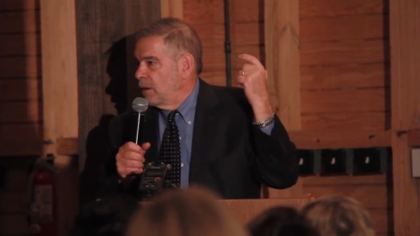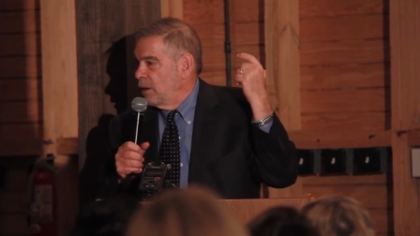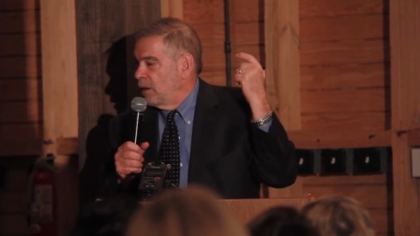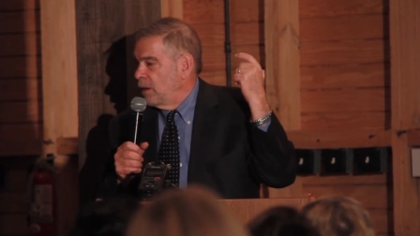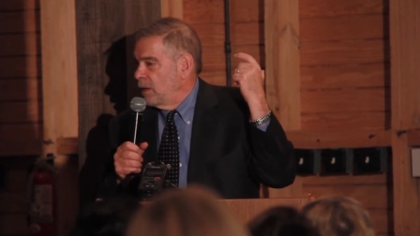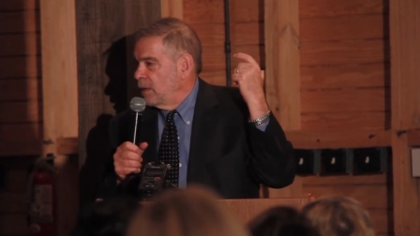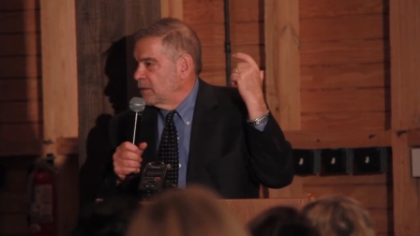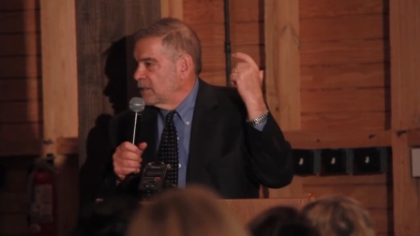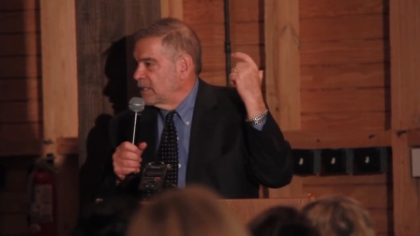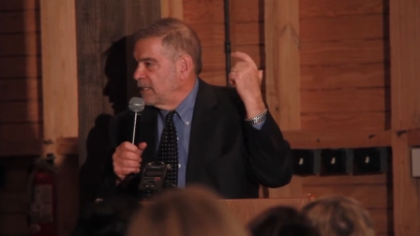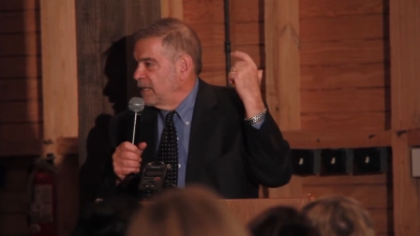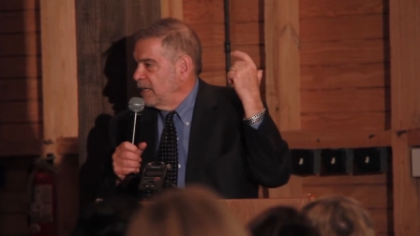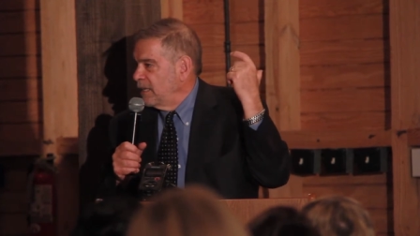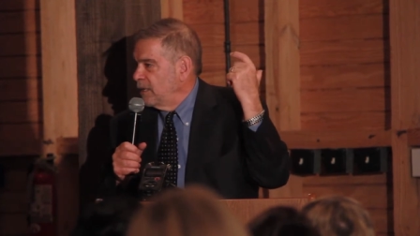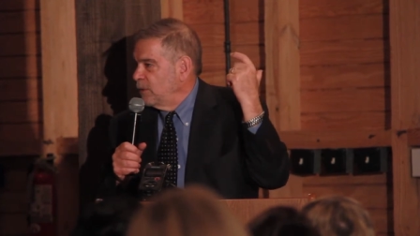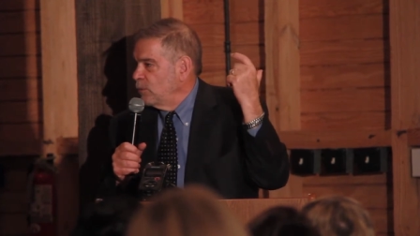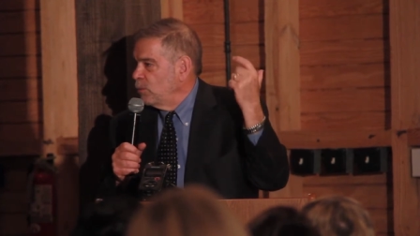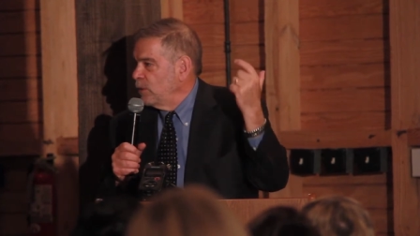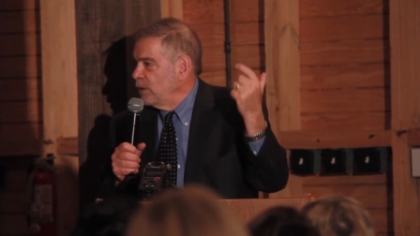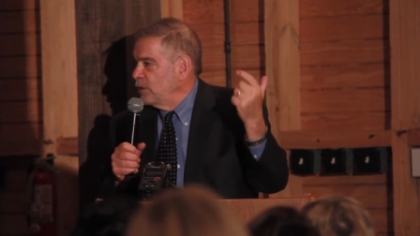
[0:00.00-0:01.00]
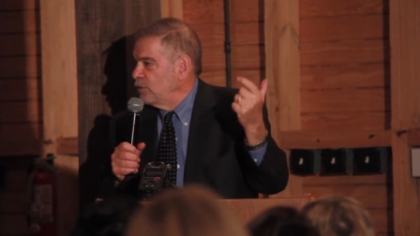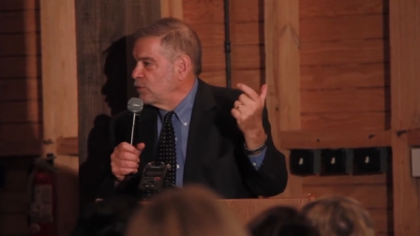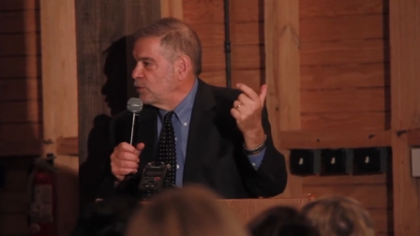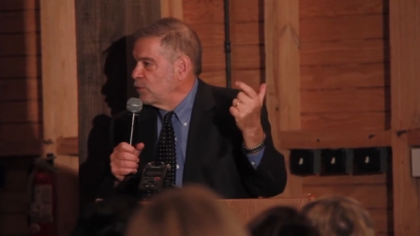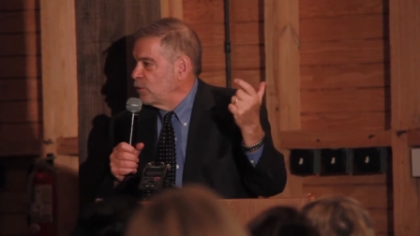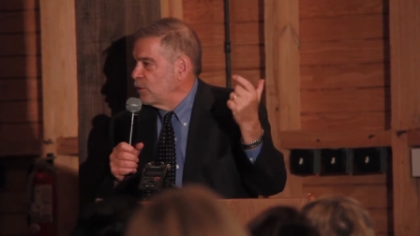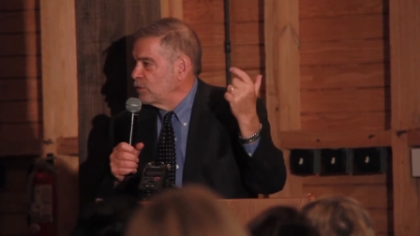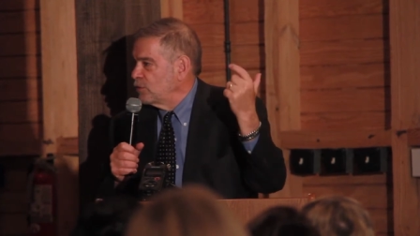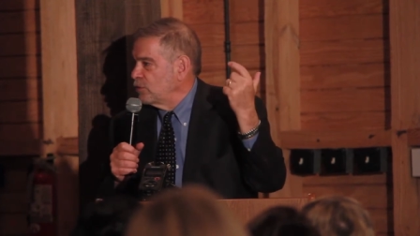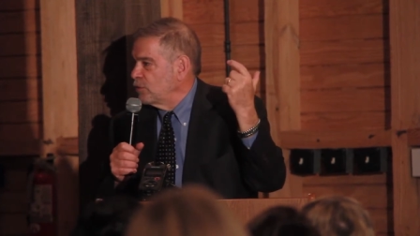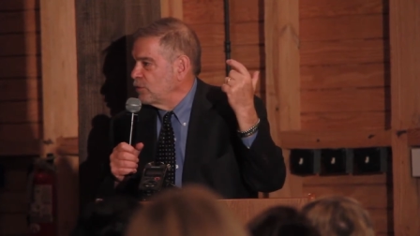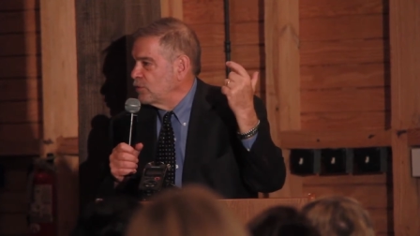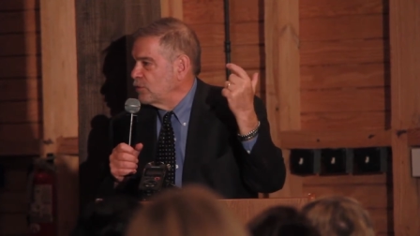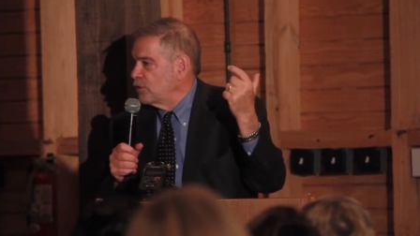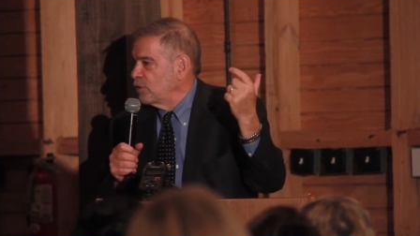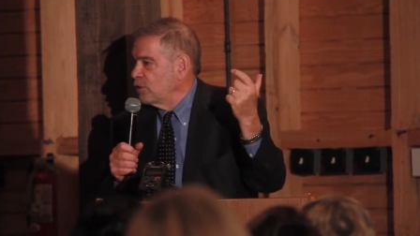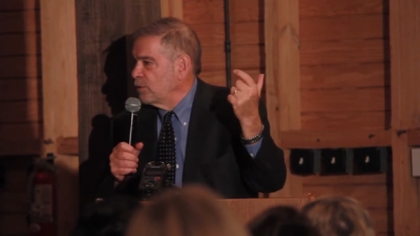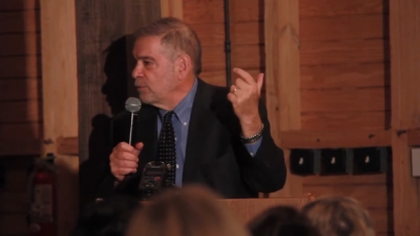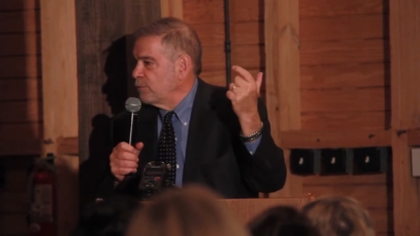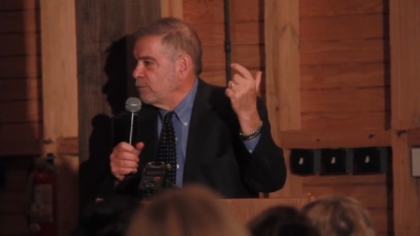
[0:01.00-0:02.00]
on getting resources
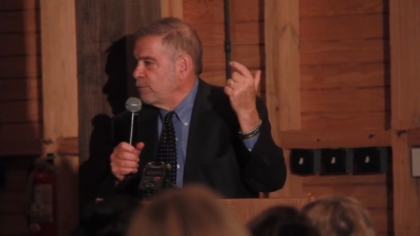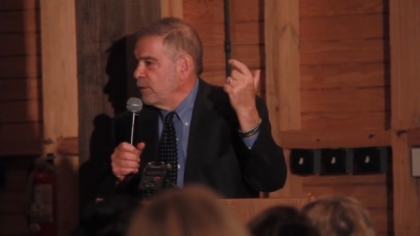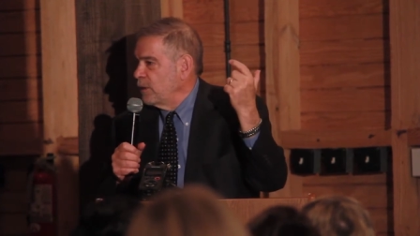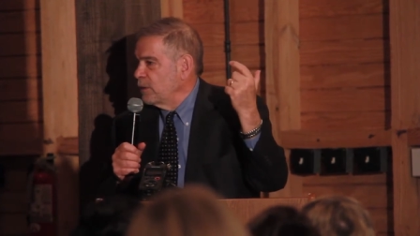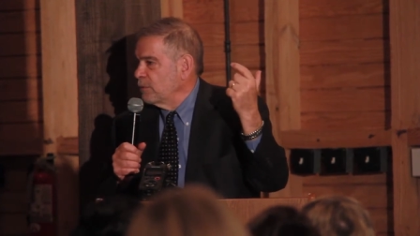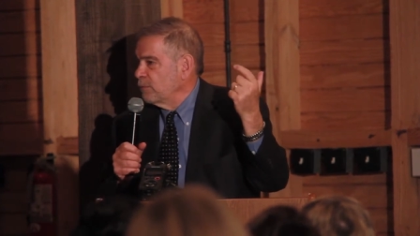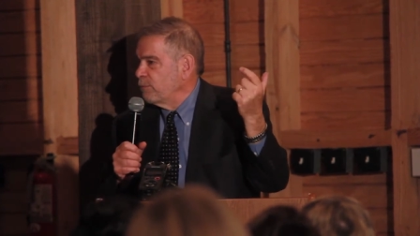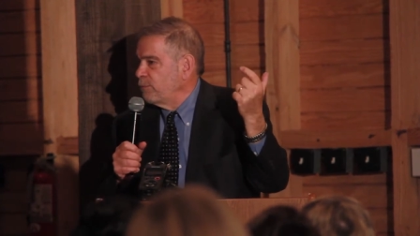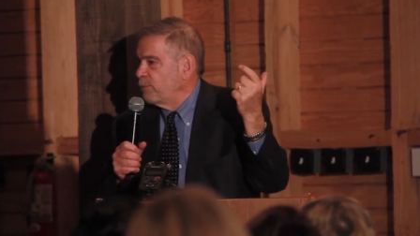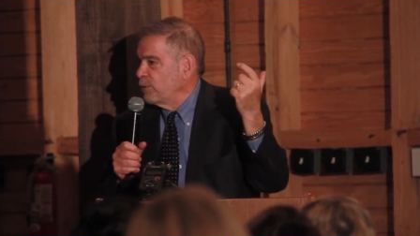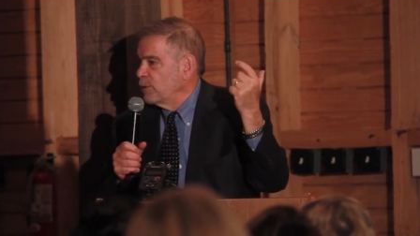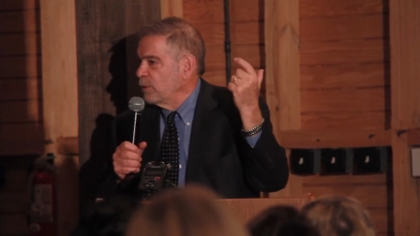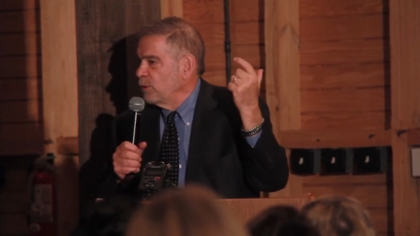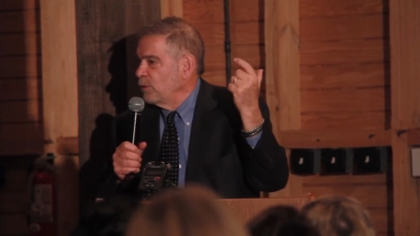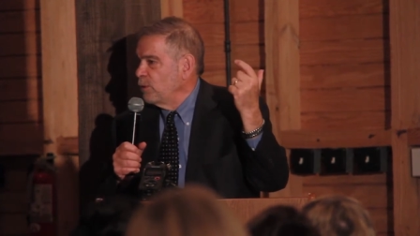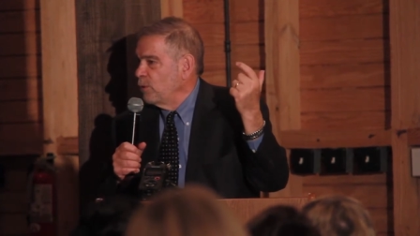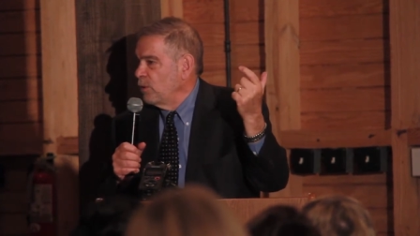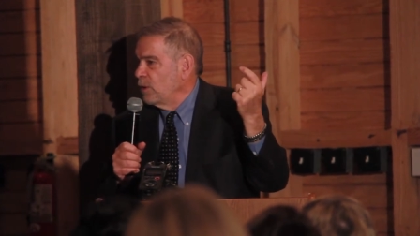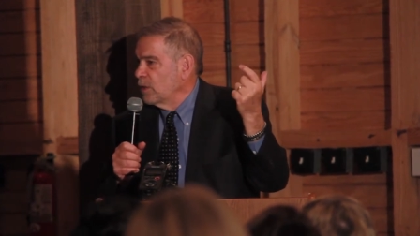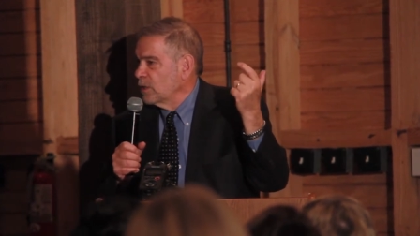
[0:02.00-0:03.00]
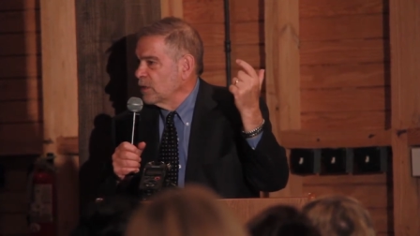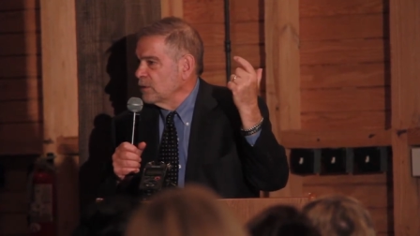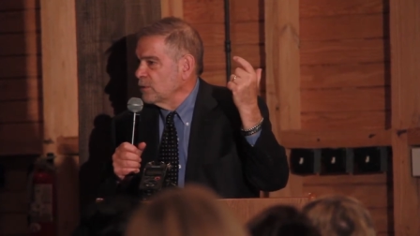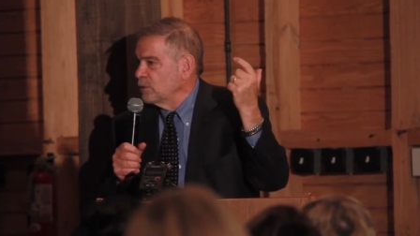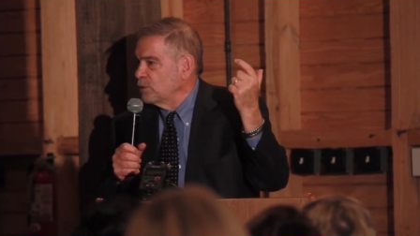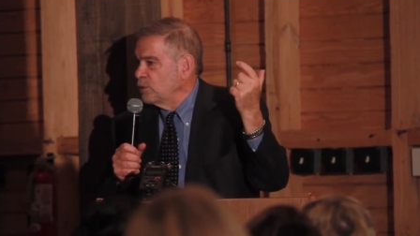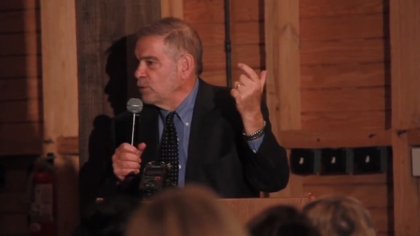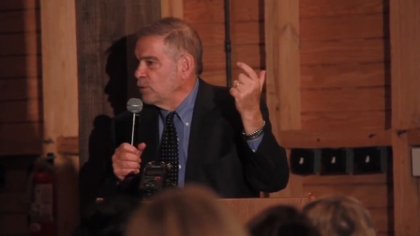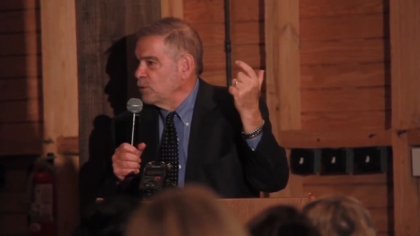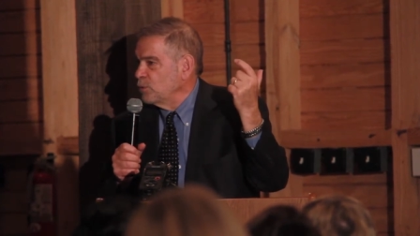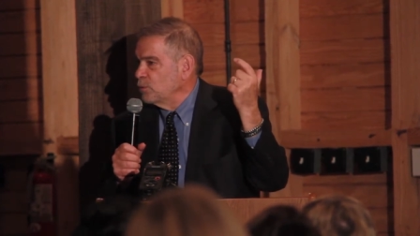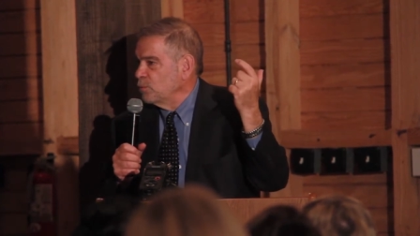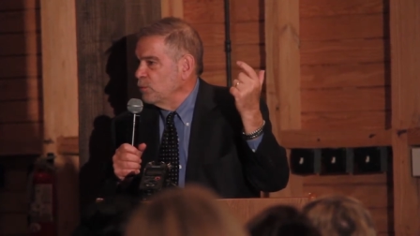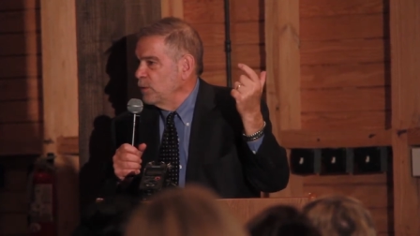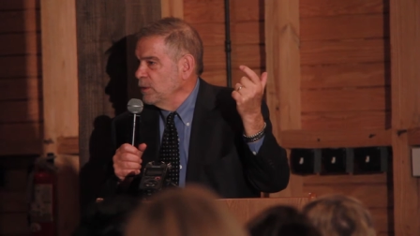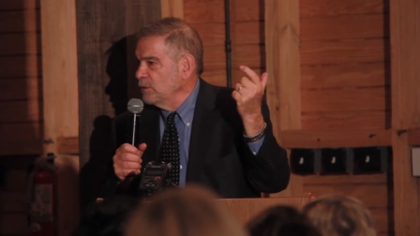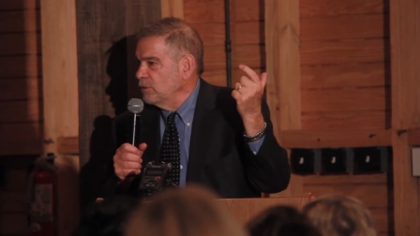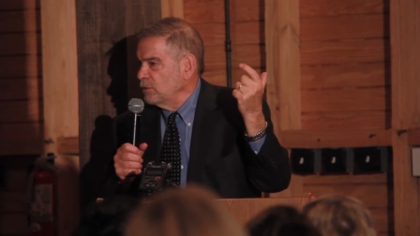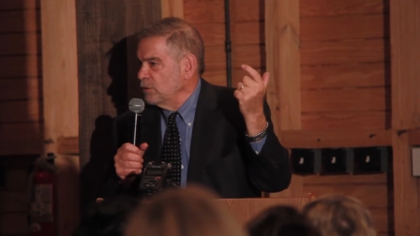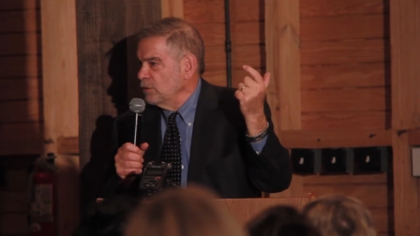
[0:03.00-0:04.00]
to the front for the long and cold
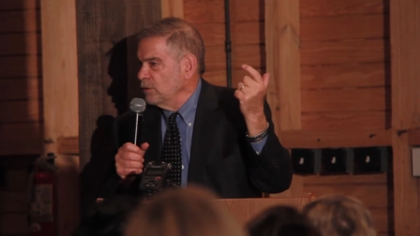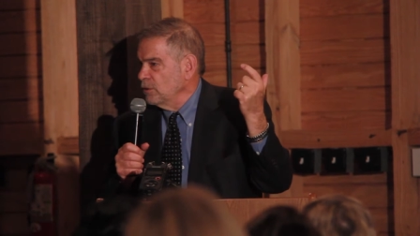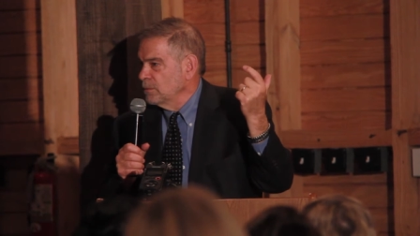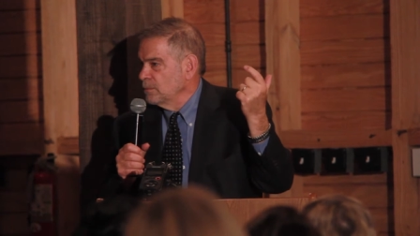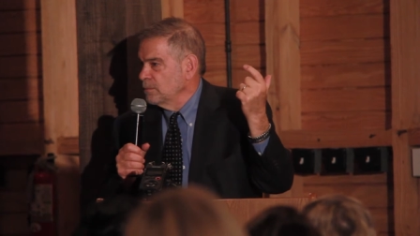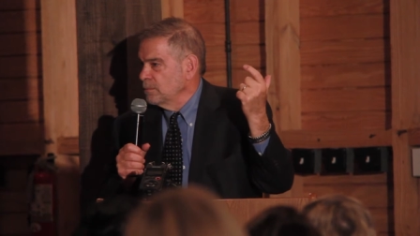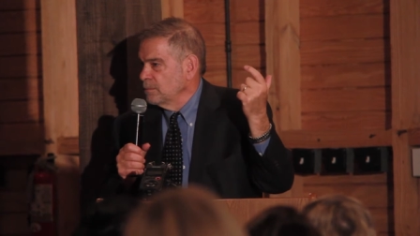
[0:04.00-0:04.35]
winter